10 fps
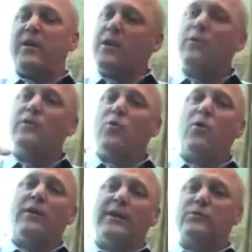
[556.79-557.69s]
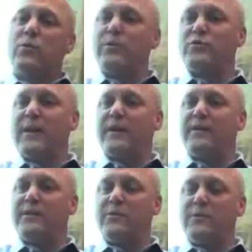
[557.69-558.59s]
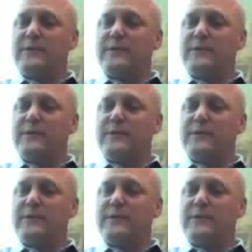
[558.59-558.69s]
Here in New Orleans, what we're trying to do